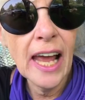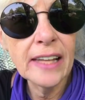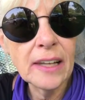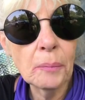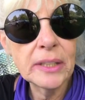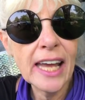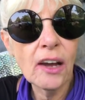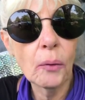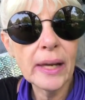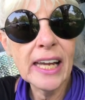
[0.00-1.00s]
and then when they
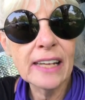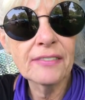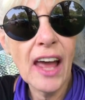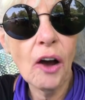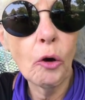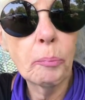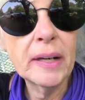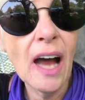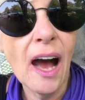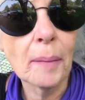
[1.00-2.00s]
go in, they
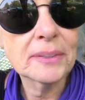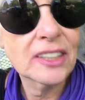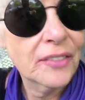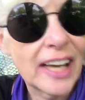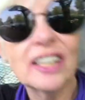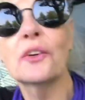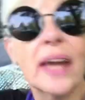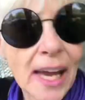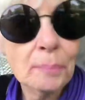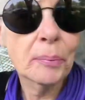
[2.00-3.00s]
open up so that you
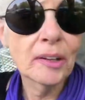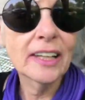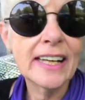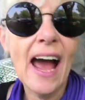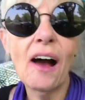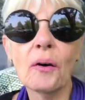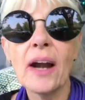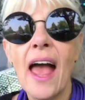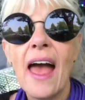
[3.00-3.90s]
can't pull it out.